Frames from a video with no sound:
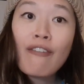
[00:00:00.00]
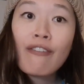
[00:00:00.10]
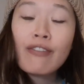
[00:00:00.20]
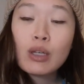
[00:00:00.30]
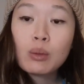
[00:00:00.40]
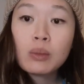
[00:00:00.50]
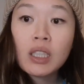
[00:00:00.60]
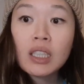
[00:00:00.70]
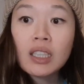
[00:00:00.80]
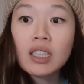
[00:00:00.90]

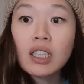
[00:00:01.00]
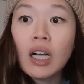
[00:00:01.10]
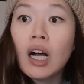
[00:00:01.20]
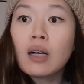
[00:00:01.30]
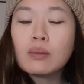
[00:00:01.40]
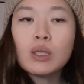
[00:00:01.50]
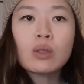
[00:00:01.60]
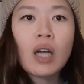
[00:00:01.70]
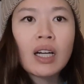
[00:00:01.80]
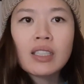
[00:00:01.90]

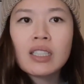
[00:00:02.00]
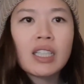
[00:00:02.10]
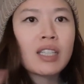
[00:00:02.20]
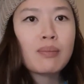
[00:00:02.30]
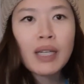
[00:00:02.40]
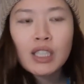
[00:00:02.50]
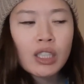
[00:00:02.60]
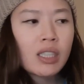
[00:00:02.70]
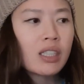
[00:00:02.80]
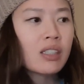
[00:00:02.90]
content, taking
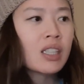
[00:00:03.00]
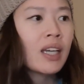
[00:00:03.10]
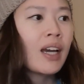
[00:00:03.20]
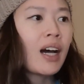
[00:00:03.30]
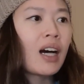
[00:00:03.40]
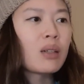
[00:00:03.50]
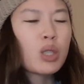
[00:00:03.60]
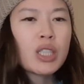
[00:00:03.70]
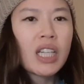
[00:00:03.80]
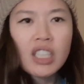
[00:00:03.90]
pictures,
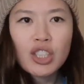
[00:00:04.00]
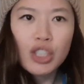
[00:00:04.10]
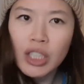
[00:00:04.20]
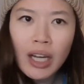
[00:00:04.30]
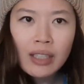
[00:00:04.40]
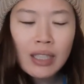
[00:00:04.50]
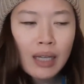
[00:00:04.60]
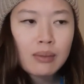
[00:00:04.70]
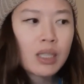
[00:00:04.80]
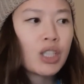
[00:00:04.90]
just taking
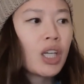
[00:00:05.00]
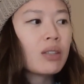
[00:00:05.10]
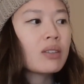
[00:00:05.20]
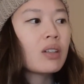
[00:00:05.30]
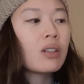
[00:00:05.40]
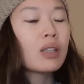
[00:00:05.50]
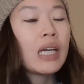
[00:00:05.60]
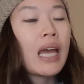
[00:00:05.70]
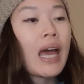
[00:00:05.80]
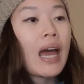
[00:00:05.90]
time in general,
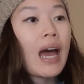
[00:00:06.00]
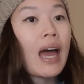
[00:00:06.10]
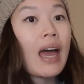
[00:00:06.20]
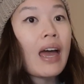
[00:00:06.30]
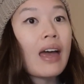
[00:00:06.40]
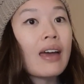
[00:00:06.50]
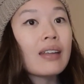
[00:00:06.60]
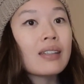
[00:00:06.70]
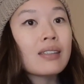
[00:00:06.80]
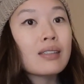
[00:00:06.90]

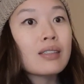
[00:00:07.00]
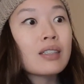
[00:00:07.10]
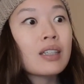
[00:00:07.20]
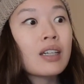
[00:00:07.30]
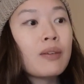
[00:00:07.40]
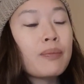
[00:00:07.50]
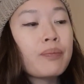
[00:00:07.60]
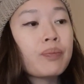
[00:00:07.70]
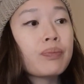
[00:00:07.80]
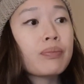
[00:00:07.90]
and
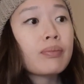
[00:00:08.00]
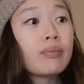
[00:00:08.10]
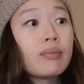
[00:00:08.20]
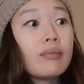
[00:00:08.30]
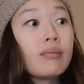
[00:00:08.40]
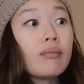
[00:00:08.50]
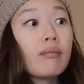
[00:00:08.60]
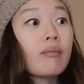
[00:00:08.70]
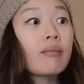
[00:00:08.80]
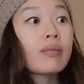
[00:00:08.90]

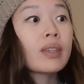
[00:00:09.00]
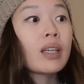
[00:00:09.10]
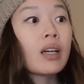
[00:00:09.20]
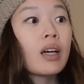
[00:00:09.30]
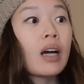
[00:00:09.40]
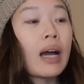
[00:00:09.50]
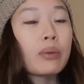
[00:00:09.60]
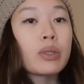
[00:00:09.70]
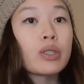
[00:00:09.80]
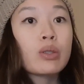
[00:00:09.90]
I
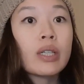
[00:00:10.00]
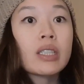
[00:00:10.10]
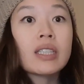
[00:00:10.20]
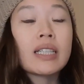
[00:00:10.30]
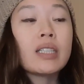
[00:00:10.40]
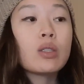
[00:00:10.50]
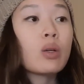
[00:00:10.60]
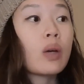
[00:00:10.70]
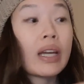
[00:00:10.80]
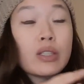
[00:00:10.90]
was stressed because I
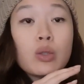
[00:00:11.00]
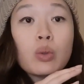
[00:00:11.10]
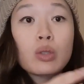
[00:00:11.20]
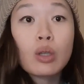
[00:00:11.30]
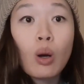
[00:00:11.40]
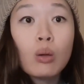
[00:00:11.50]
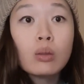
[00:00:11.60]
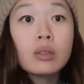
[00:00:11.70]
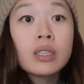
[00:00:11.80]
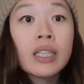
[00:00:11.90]
knew it was
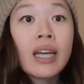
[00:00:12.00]
cold,